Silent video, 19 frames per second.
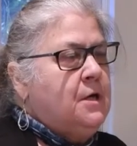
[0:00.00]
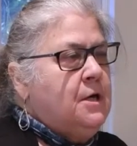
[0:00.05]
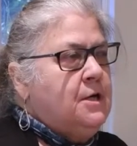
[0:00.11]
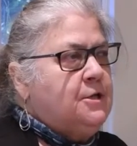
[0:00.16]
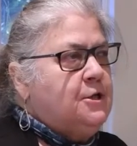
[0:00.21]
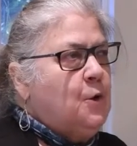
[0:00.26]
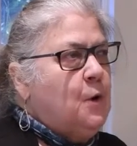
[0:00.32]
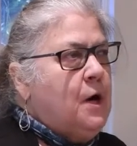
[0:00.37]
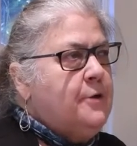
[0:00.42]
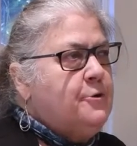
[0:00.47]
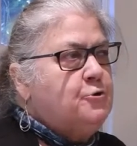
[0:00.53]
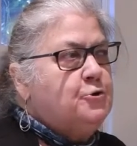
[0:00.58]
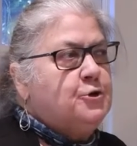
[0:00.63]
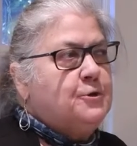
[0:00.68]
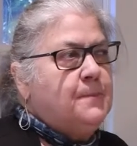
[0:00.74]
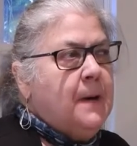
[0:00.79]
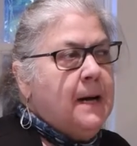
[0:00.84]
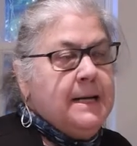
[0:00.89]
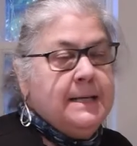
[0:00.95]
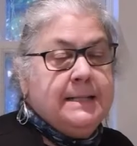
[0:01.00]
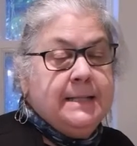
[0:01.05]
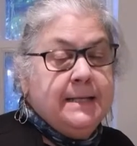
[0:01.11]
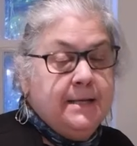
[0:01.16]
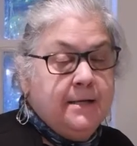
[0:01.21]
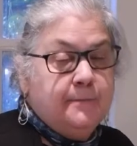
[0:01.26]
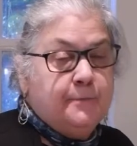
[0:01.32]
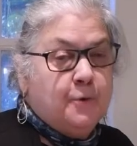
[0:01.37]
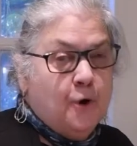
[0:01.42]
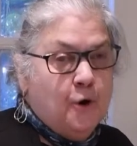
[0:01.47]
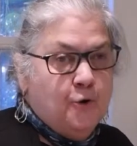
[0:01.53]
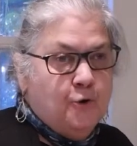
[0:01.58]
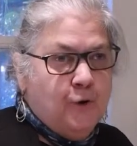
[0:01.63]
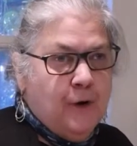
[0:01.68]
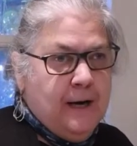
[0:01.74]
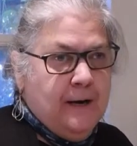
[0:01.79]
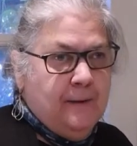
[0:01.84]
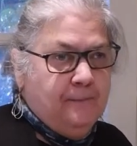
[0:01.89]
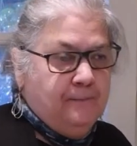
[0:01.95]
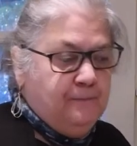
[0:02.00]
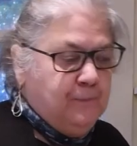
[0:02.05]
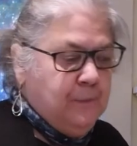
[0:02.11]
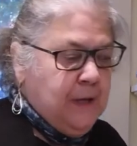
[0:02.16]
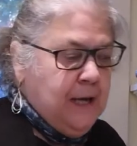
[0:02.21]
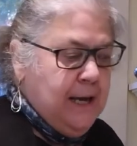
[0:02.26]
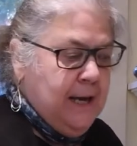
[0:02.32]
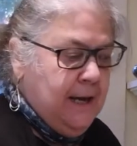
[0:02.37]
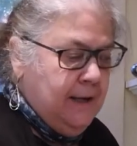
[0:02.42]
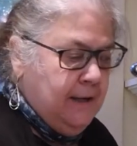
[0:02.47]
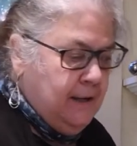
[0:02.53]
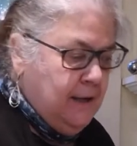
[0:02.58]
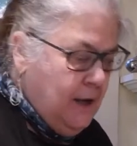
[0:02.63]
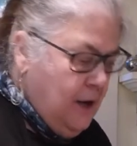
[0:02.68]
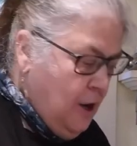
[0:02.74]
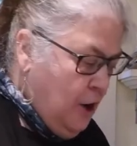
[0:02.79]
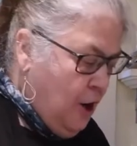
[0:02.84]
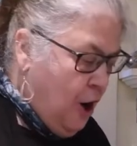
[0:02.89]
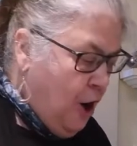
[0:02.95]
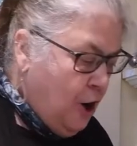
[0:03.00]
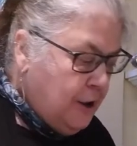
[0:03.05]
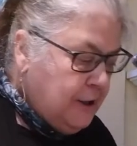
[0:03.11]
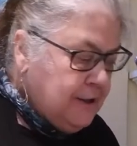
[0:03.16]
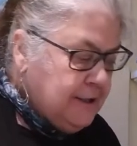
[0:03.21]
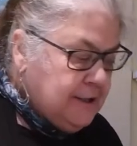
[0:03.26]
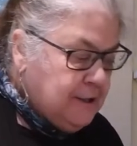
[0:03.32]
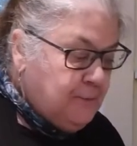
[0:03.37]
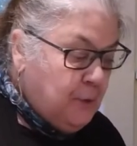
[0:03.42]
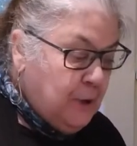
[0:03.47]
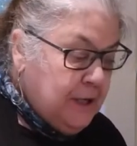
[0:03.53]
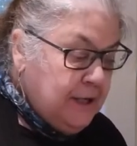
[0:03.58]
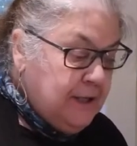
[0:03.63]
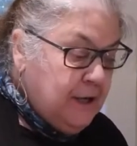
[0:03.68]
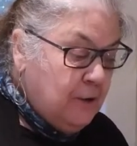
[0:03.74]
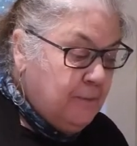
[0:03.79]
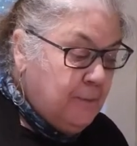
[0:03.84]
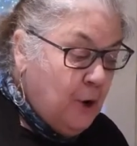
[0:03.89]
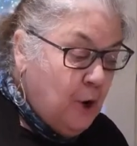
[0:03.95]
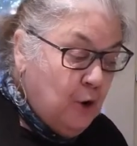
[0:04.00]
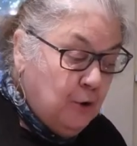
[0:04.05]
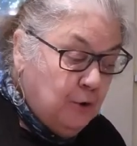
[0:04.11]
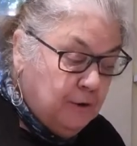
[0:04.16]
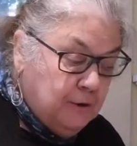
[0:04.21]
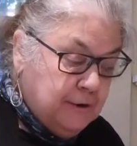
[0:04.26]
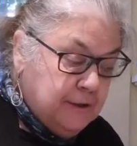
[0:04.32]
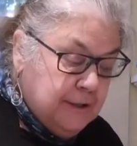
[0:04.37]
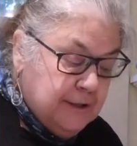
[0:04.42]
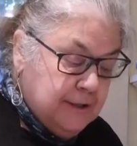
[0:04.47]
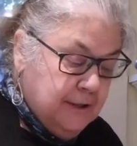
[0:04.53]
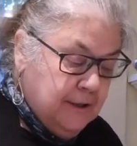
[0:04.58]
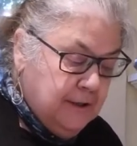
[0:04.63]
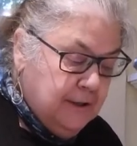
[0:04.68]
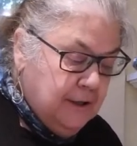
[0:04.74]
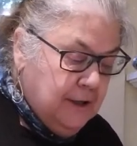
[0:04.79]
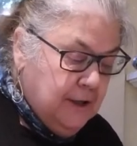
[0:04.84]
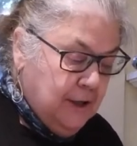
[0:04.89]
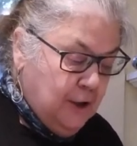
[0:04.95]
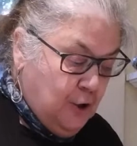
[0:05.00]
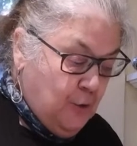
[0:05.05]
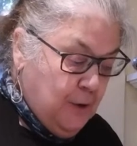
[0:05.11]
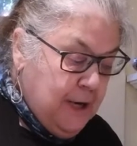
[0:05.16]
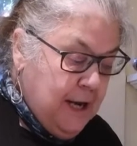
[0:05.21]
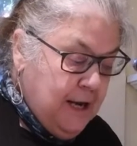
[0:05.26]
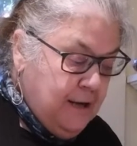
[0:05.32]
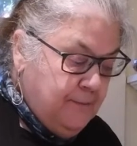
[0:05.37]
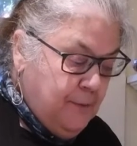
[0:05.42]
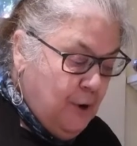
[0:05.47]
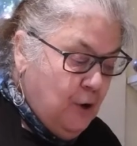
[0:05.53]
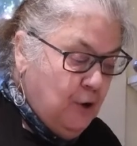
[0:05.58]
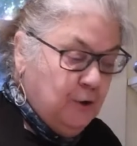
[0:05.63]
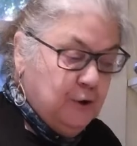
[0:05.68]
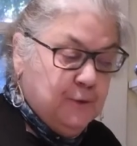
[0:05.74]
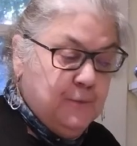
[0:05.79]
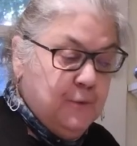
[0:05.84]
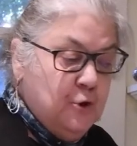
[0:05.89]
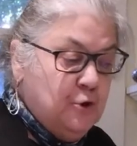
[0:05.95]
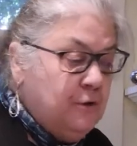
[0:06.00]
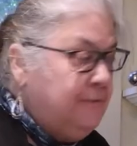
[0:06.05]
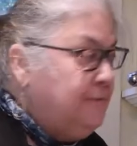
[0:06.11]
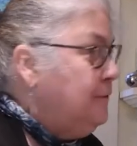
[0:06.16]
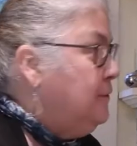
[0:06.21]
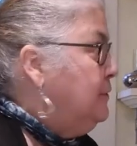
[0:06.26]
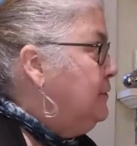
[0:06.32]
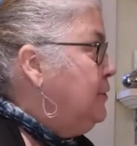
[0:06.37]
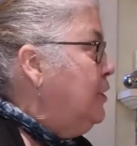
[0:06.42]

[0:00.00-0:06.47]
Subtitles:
So Others Might Eat program. And artists bring their bowls, create bowls, beautiful.